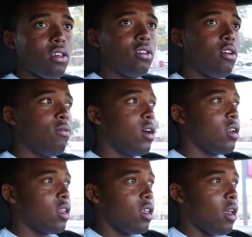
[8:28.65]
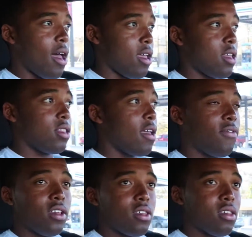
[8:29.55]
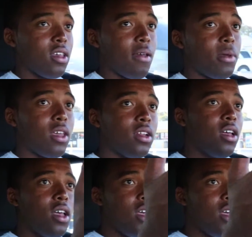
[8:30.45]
and you know what, I can definitely see. I mean,